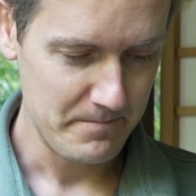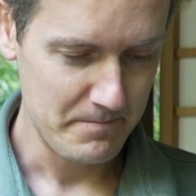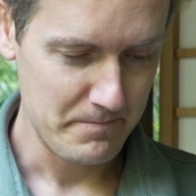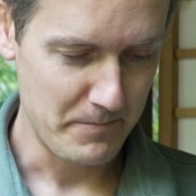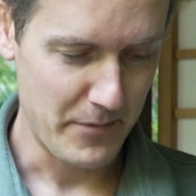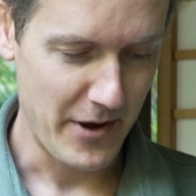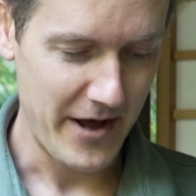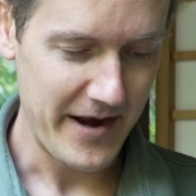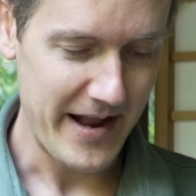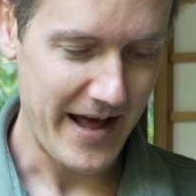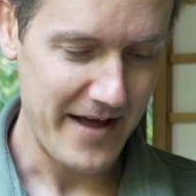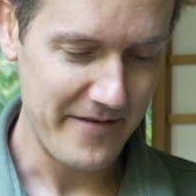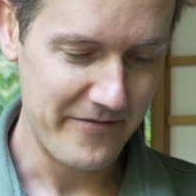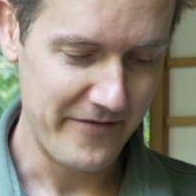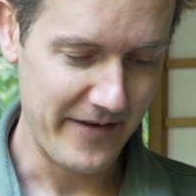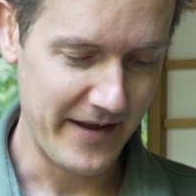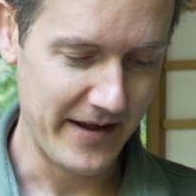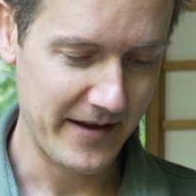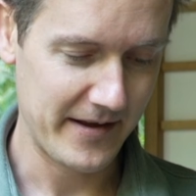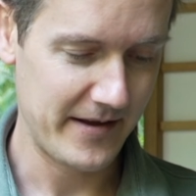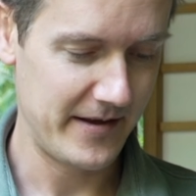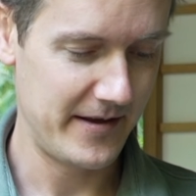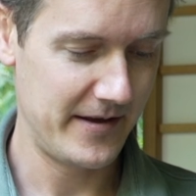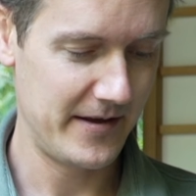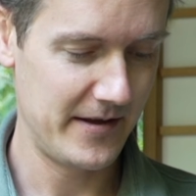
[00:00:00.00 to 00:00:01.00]
But I
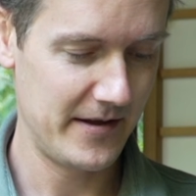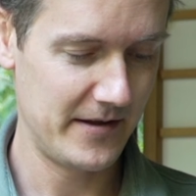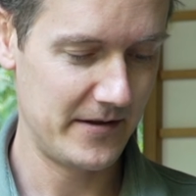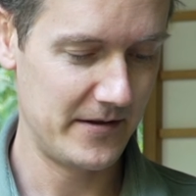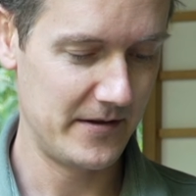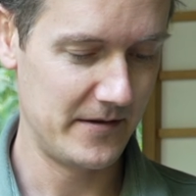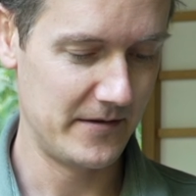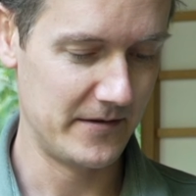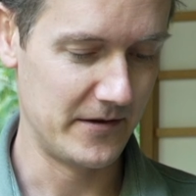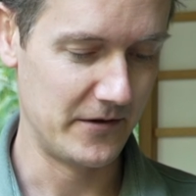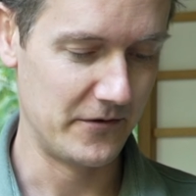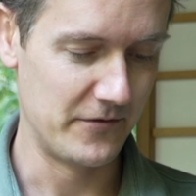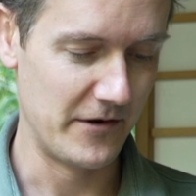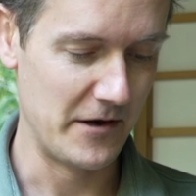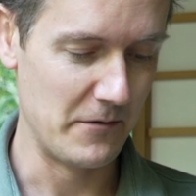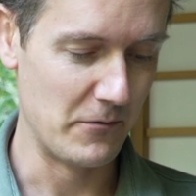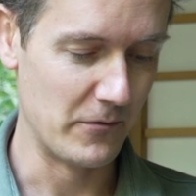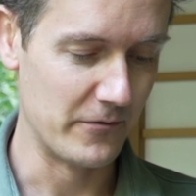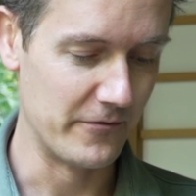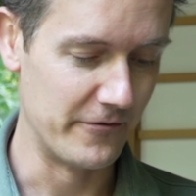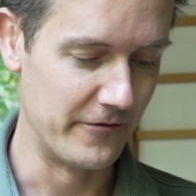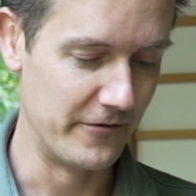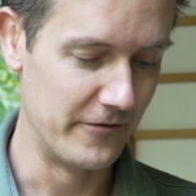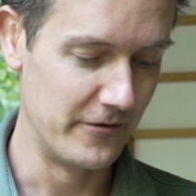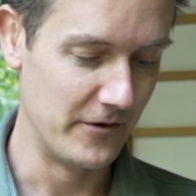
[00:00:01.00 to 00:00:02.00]
think the tree
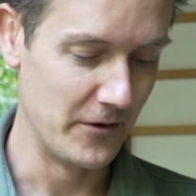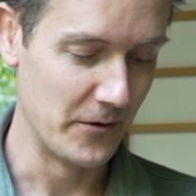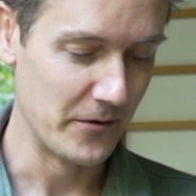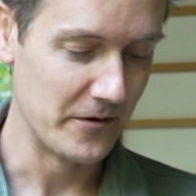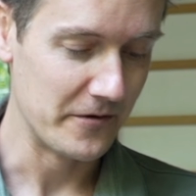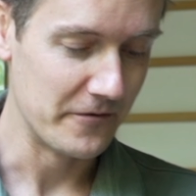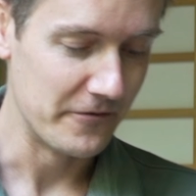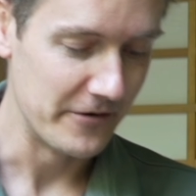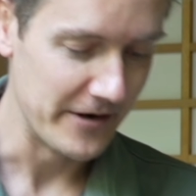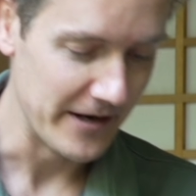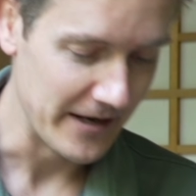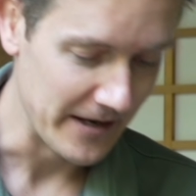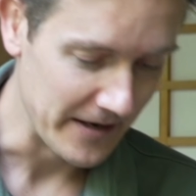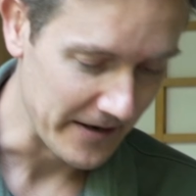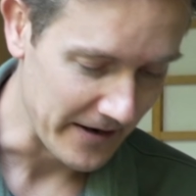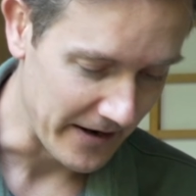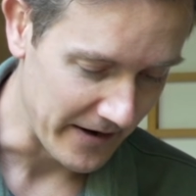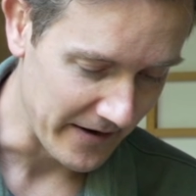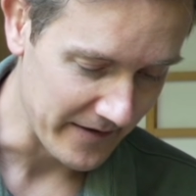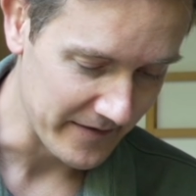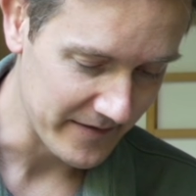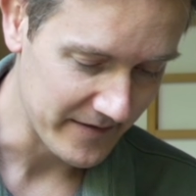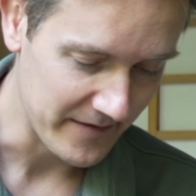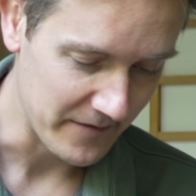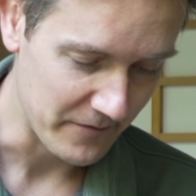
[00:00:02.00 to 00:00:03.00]
would look really
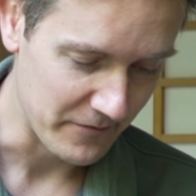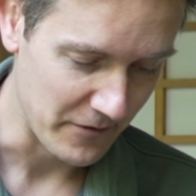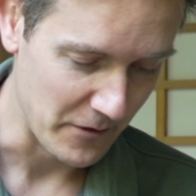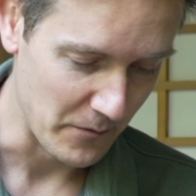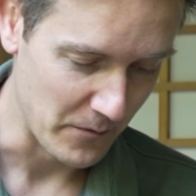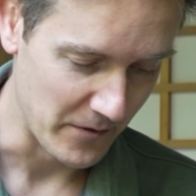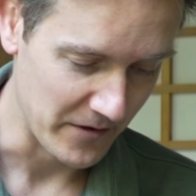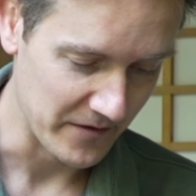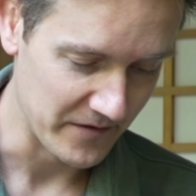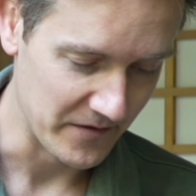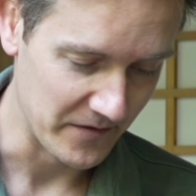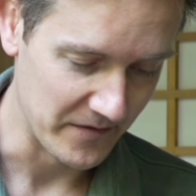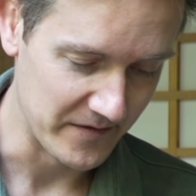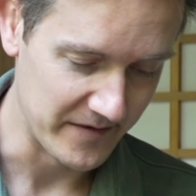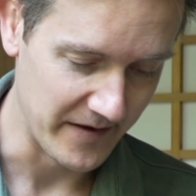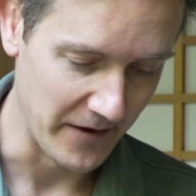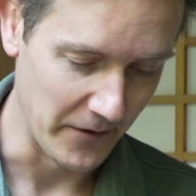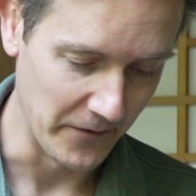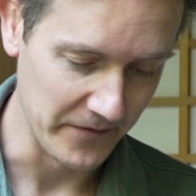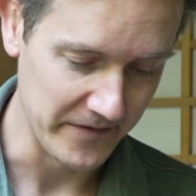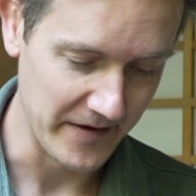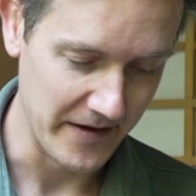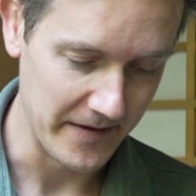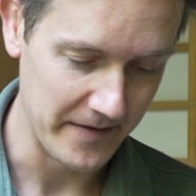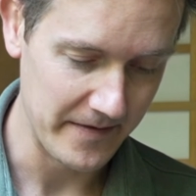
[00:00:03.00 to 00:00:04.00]
nice if we were to
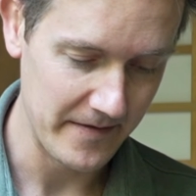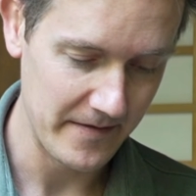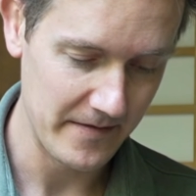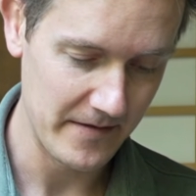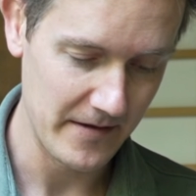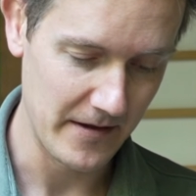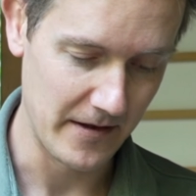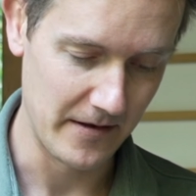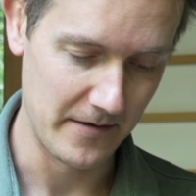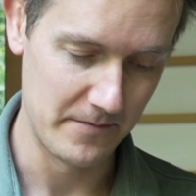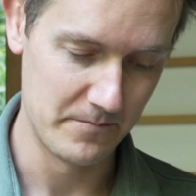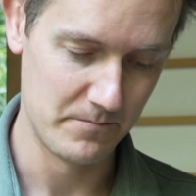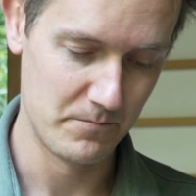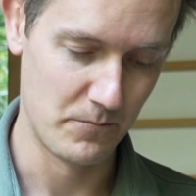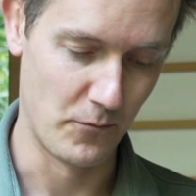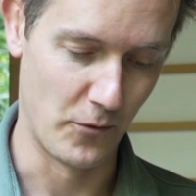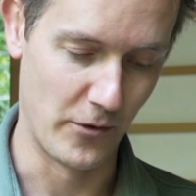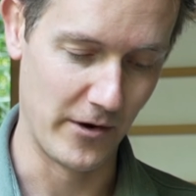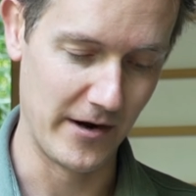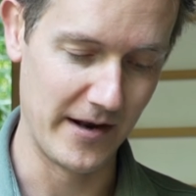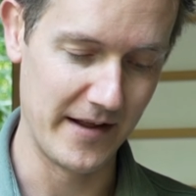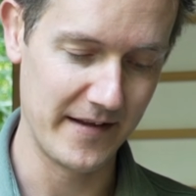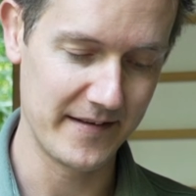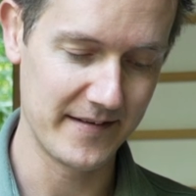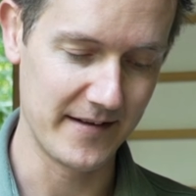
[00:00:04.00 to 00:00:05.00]
tilt it
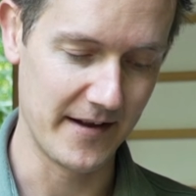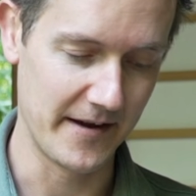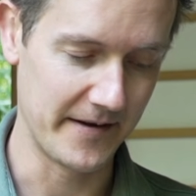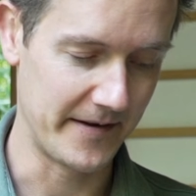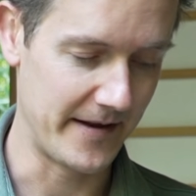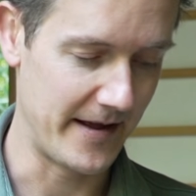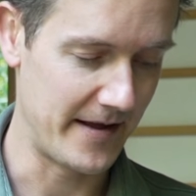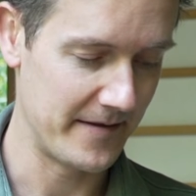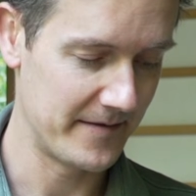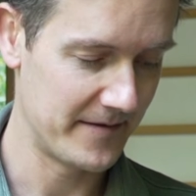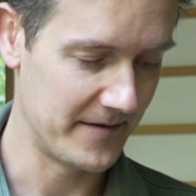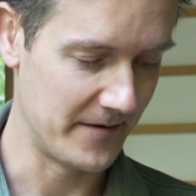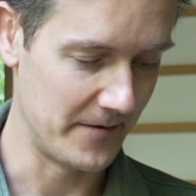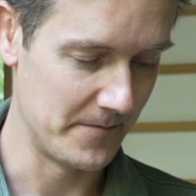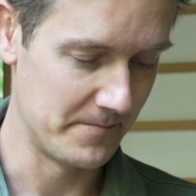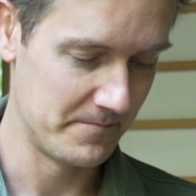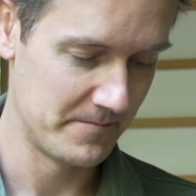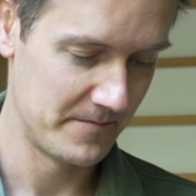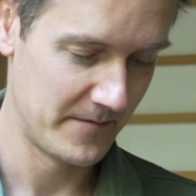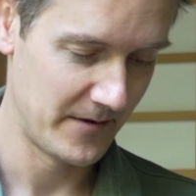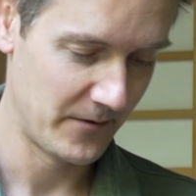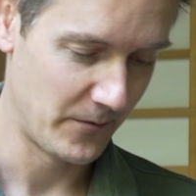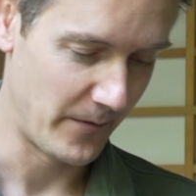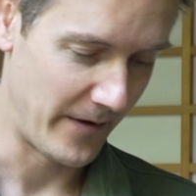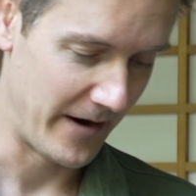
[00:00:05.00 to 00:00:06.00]
more or less like that. So
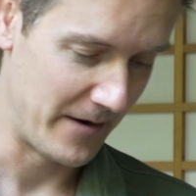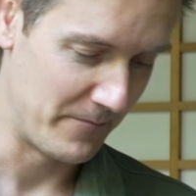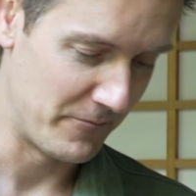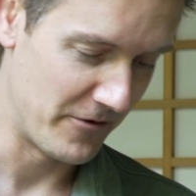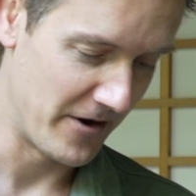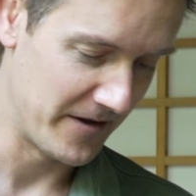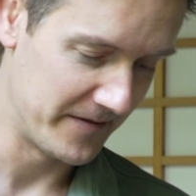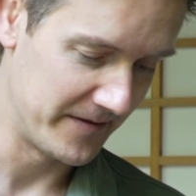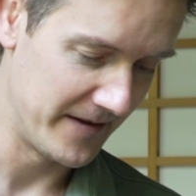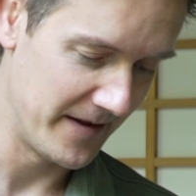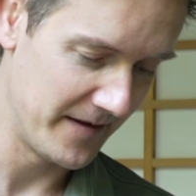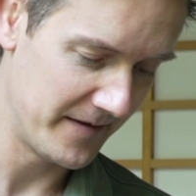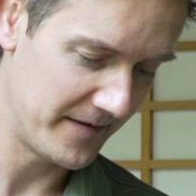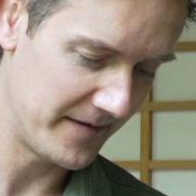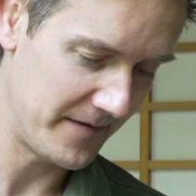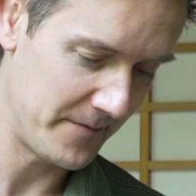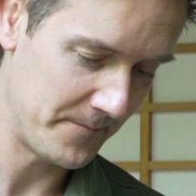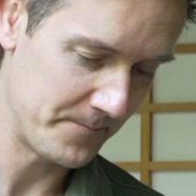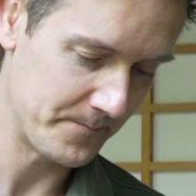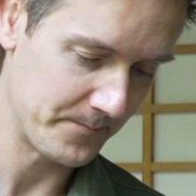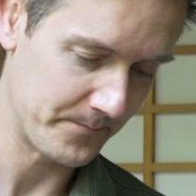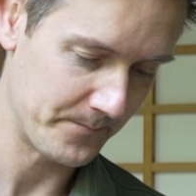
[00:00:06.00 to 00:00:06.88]
that's why I brought this.